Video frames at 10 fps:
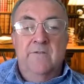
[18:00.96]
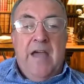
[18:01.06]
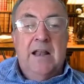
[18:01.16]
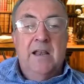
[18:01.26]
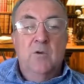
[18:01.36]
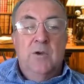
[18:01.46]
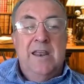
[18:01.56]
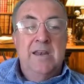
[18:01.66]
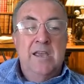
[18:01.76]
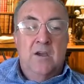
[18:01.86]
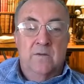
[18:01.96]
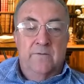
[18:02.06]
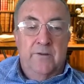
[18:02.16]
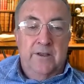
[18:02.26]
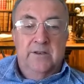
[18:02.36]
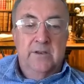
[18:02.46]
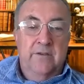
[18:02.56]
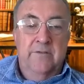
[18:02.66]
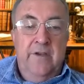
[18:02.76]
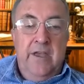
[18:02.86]
the value in any conflict
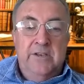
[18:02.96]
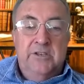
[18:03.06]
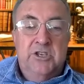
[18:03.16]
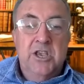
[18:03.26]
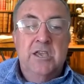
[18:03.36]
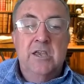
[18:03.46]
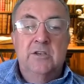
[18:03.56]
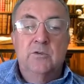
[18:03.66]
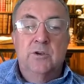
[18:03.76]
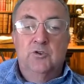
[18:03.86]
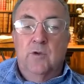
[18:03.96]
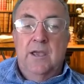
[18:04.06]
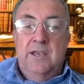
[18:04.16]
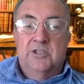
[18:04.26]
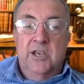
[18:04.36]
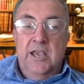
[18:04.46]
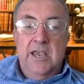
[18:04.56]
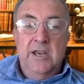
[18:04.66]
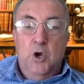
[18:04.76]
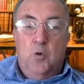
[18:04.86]
of seeking to address
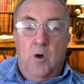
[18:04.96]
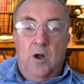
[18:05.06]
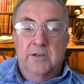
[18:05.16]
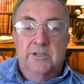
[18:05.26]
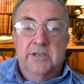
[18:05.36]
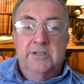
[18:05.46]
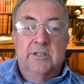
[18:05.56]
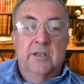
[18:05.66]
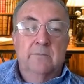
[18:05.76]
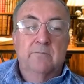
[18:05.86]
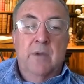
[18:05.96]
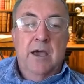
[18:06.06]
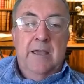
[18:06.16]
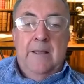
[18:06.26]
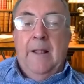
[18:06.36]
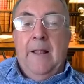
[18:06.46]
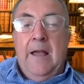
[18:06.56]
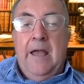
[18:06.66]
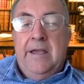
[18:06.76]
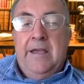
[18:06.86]
inequalities that may
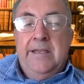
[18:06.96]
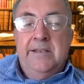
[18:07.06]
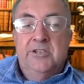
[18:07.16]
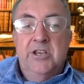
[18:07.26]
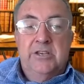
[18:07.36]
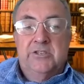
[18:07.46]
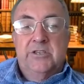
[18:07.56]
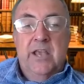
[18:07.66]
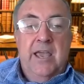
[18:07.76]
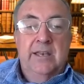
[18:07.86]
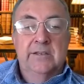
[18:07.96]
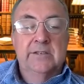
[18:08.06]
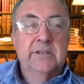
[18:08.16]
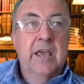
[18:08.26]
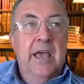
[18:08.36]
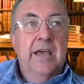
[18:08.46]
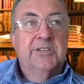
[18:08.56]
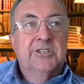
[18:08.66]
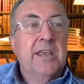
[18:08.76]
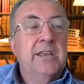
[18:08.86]
exist, and
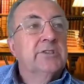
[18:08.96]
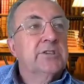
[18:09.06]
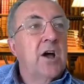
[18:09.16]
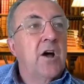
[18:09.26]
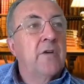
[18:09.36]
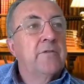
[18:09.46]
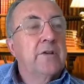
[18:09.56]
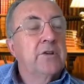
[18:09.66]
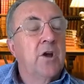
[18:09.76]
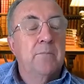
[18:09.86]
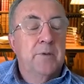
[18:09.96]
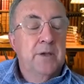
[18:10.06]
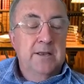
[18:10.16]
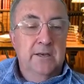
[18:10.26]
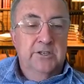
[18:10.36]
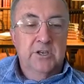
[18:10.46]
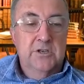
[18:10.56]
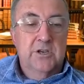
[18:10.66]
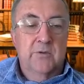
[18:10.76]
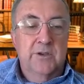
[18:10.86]
a sense of not being
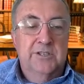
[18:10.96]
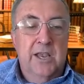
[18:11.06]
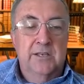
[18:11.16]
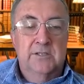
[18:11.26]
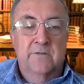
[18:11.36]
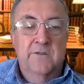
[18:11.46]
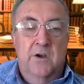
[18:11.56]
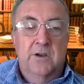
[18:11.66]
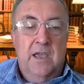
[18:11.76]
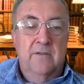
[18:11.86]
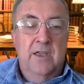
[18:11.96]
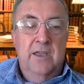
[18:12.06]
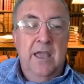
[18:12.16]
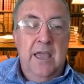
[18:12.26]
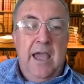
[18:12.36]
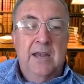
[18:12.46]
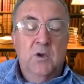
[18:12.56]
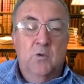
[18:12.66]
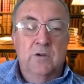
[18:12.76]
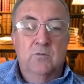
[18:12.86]
listened to, a sense of not having
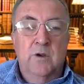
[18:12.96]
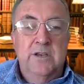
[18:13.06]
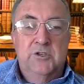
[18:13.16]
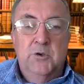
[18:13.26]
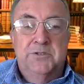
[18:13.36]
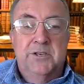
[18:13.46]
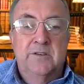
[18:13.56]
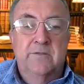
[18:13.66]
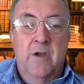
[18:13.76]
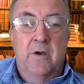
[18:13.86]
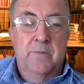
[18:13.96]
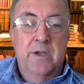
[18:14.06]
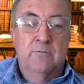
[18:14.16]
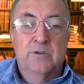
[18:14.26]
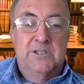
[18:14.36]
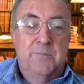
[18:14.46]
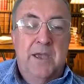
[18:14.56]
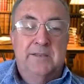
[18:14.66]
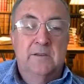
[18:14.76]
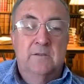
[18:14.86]
adequate resources, of not being
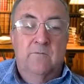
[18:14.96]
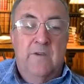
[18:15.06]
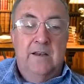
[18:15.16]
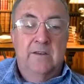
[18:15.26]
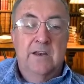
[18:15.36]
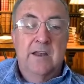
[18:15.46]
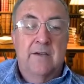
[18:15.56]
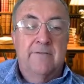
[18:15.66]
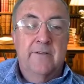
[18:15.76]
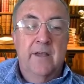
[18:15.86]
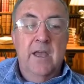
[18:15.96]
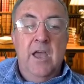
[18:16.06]
respected and valued enough.